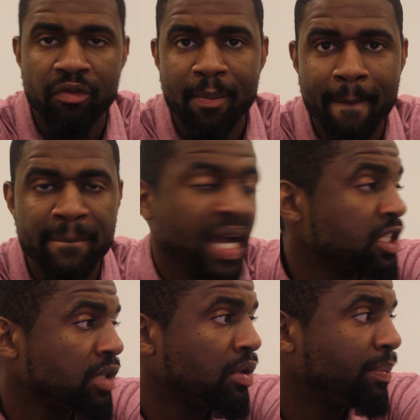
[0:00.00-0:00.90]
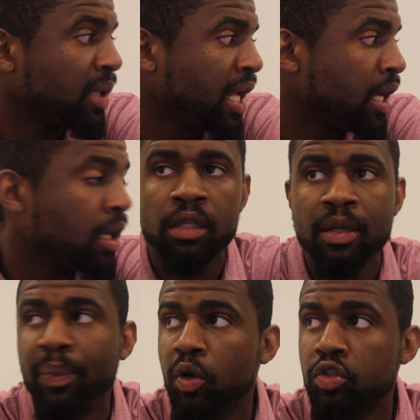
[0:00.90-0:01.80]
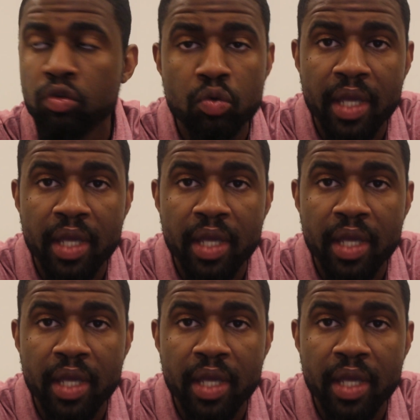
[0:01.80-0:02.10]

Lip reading: If I'm a basketball player, the person who